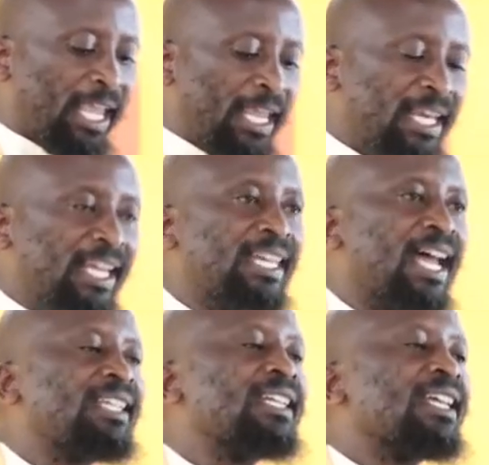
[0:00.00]
He
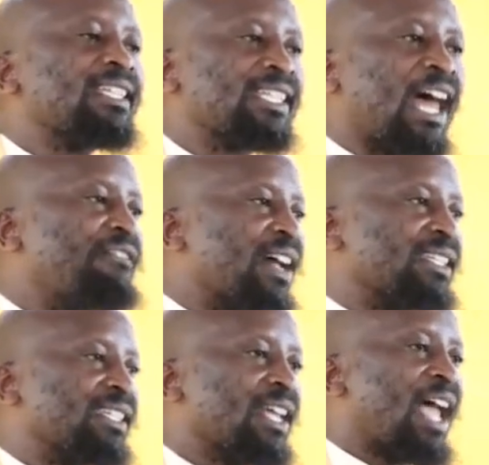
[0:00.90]
needed
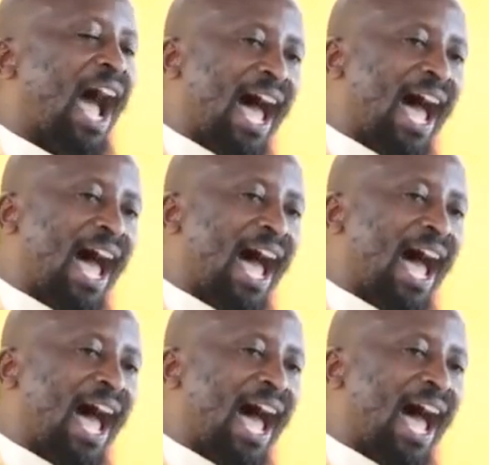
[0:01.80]
servants.